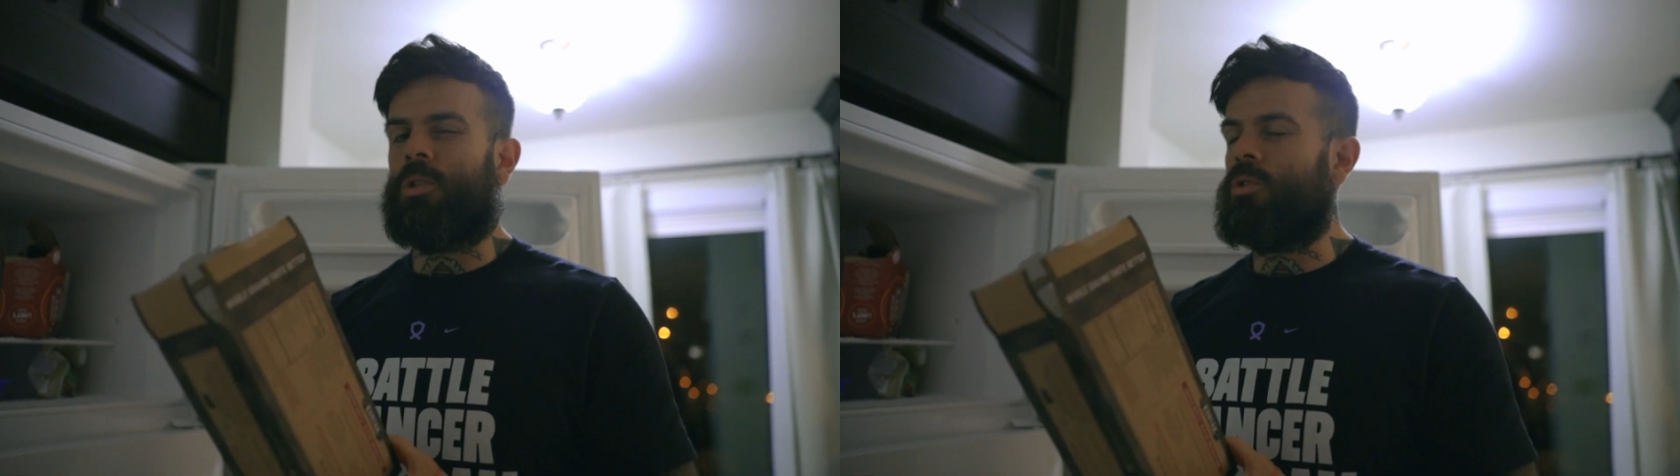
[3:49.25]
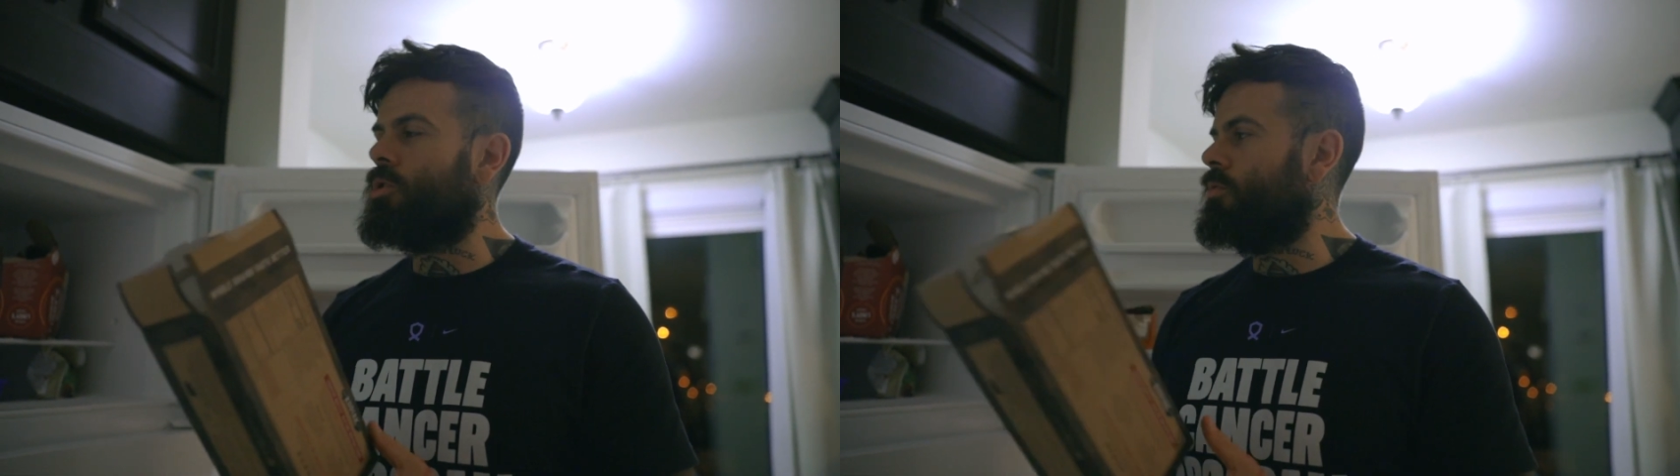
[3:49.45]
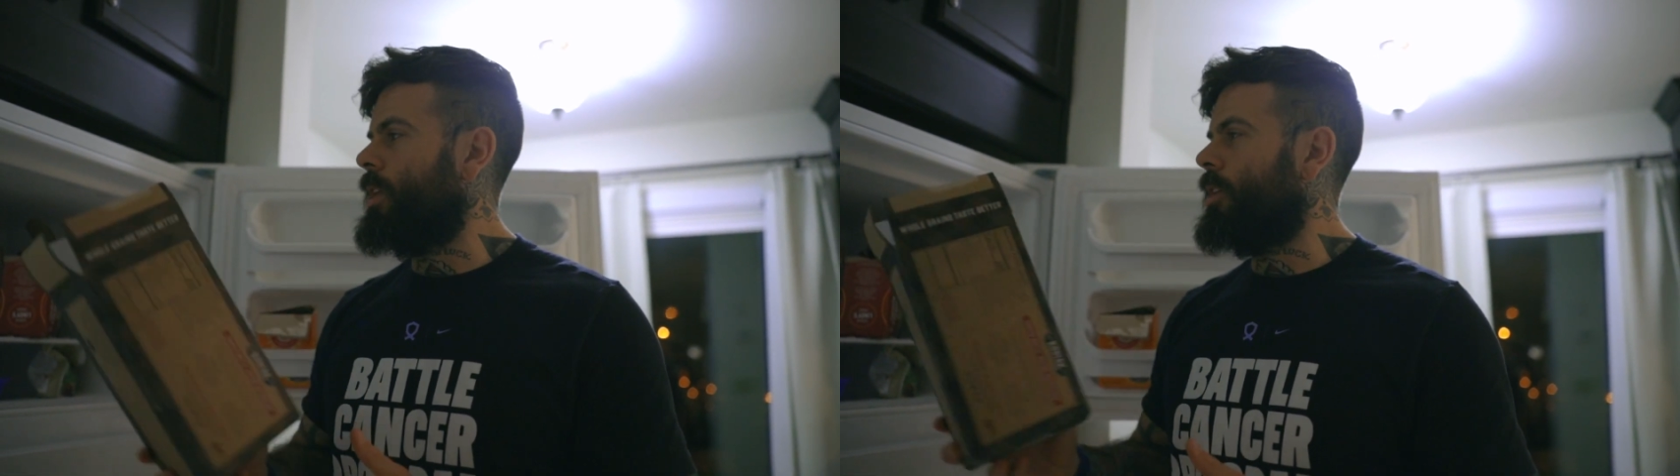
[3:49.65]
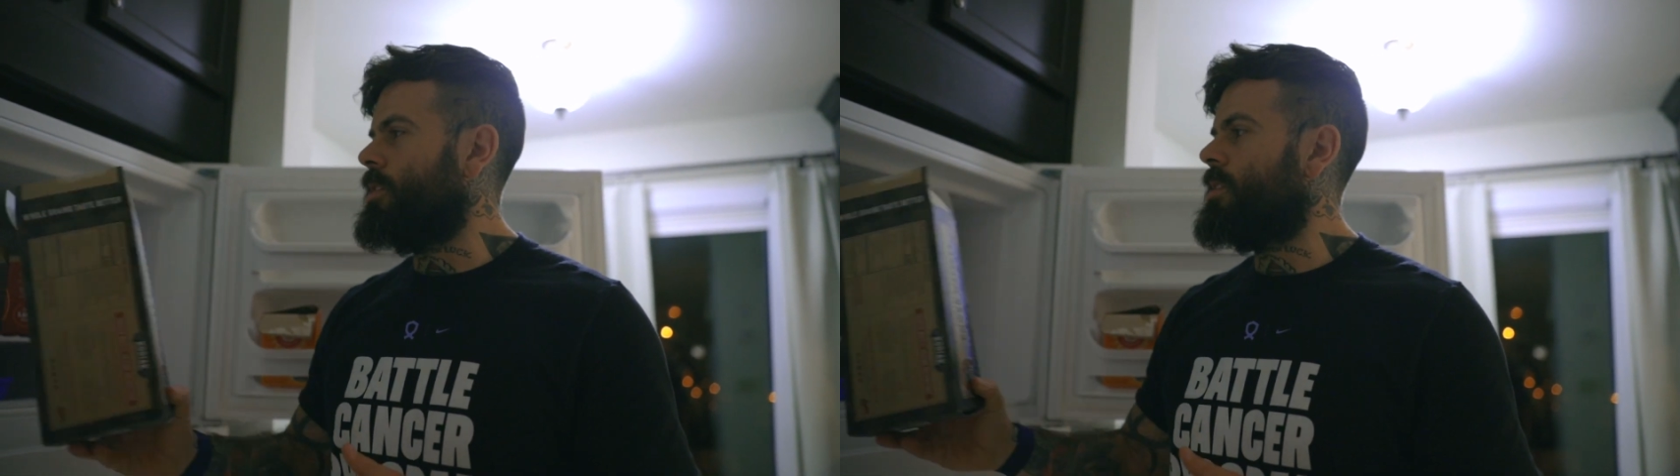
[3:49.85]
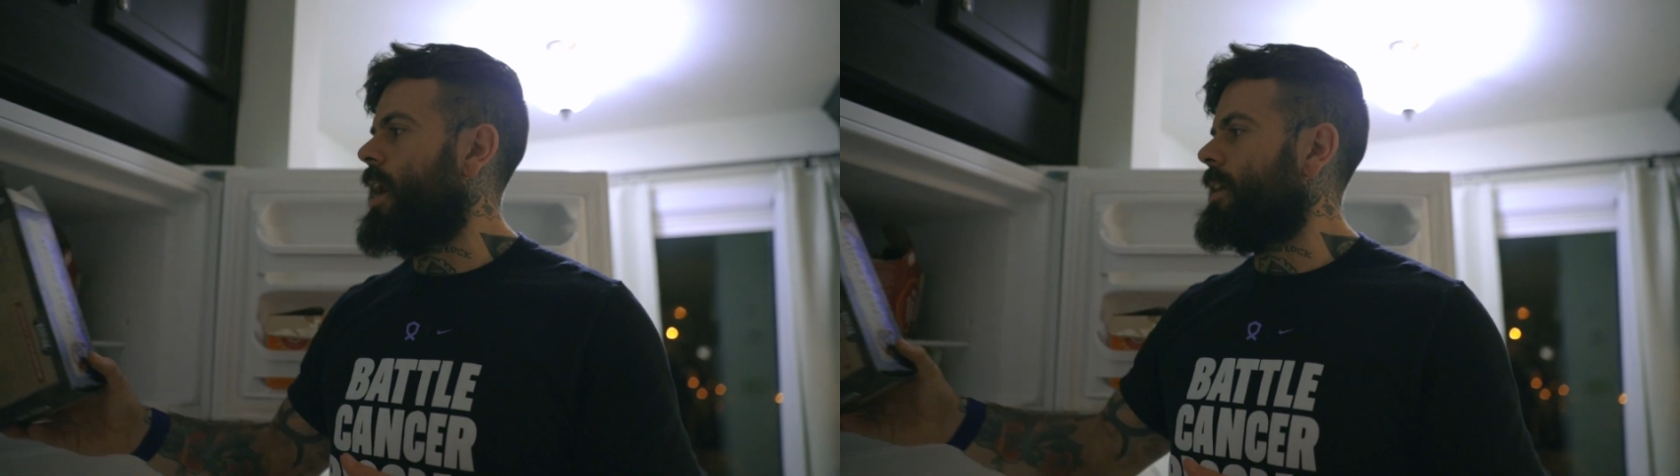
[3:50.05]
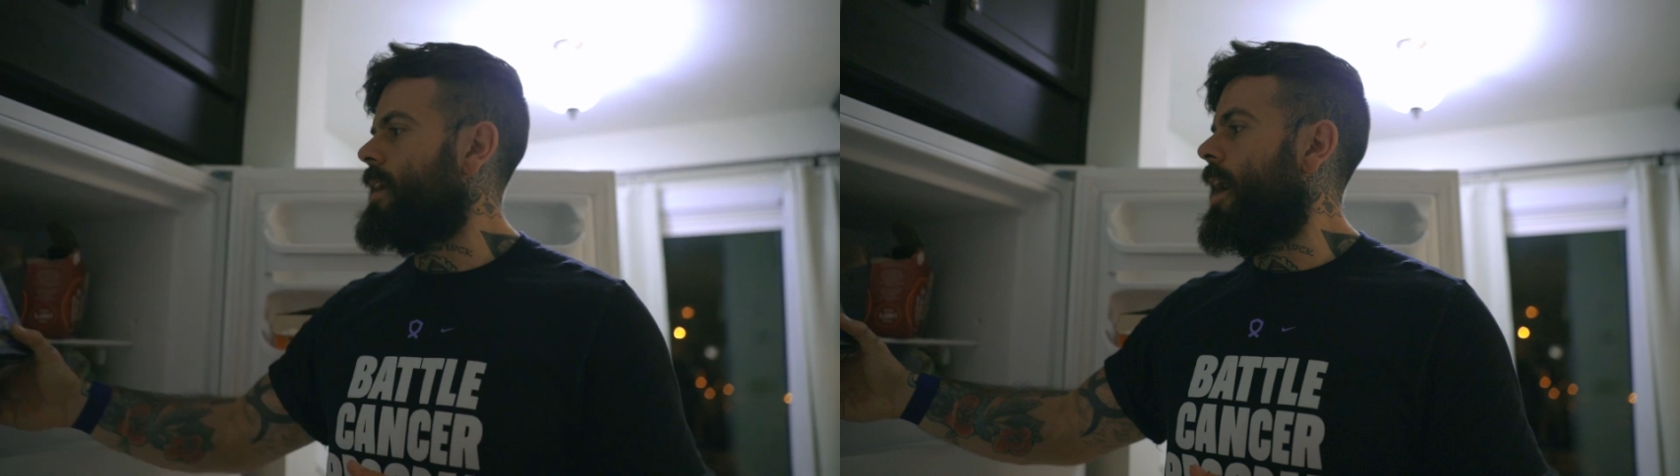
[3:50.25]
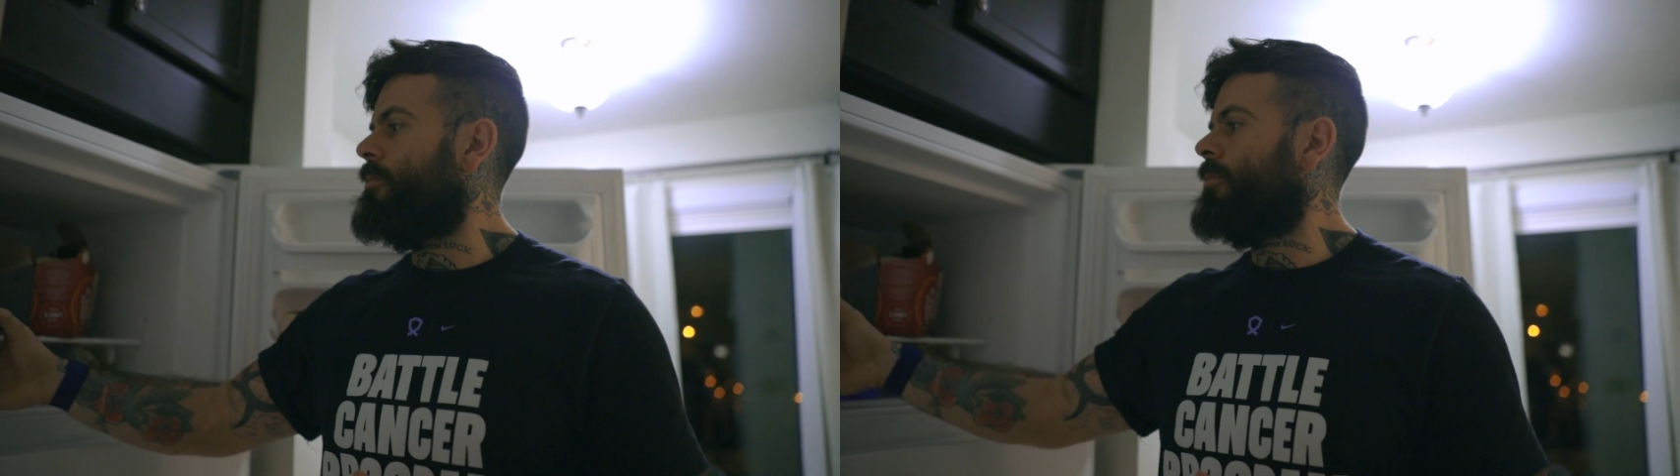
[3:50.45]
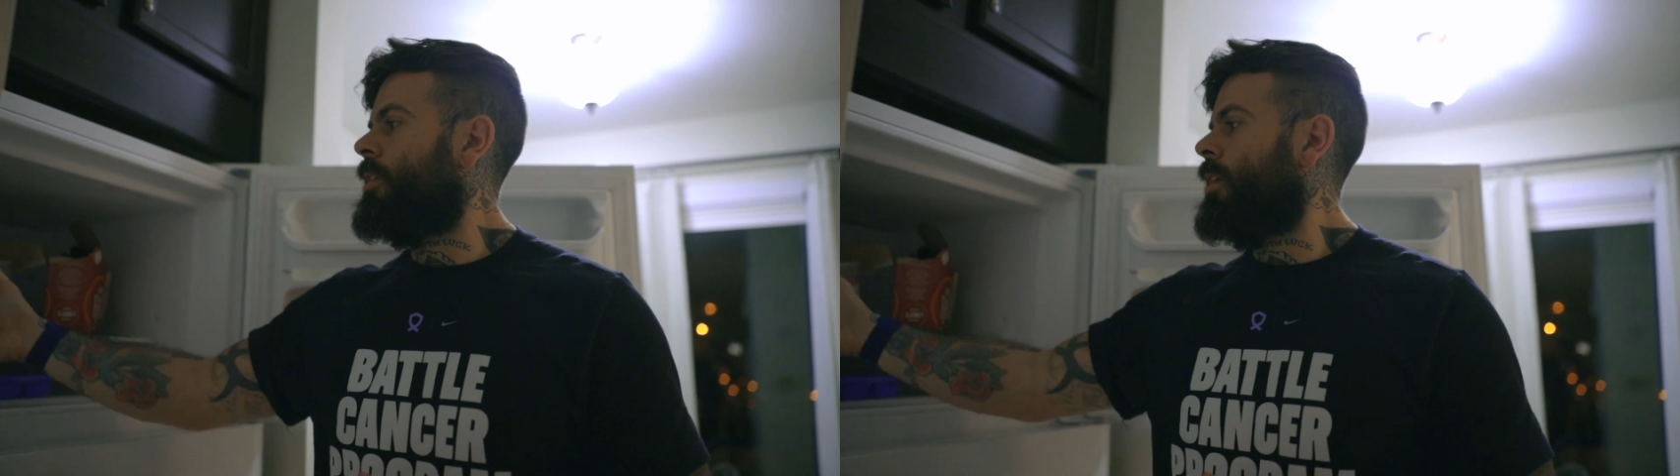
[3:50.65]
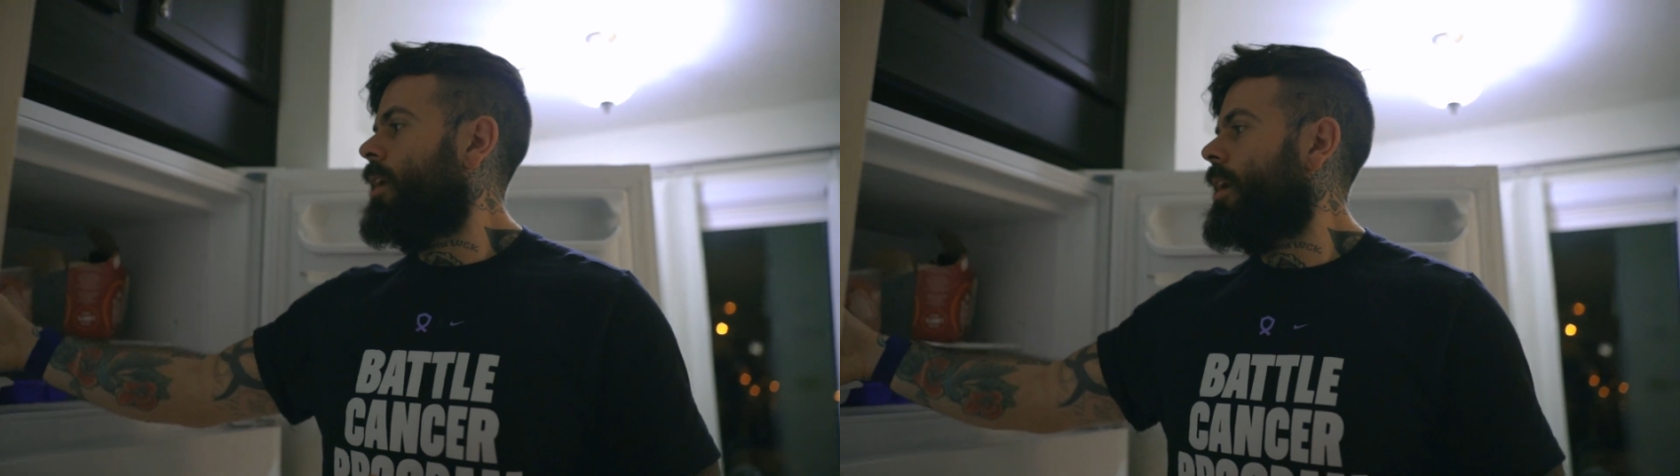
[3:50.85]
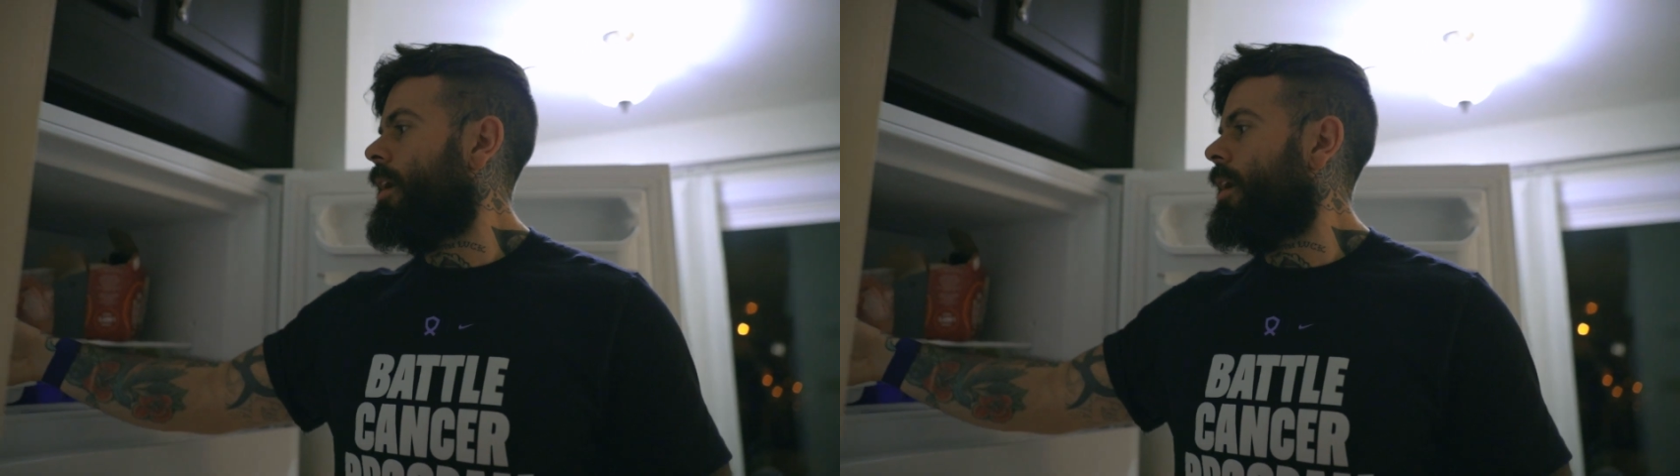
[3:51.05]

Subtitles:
So it's just a really good snack to have.